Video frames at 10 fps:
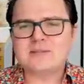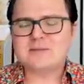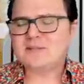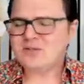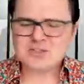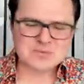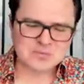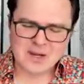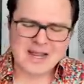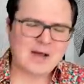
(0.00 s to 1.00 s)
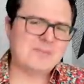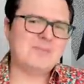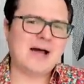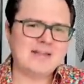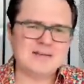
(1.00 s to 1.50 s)
but don't just run out and
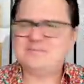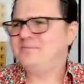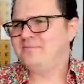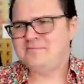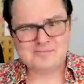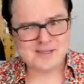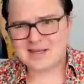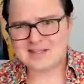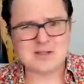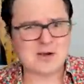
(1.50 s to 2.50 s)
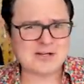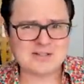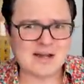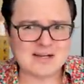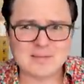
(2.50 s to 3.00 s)
buy them because Lark
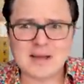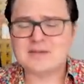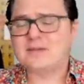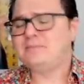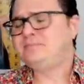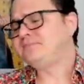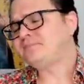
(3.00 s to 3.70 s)
talked about them.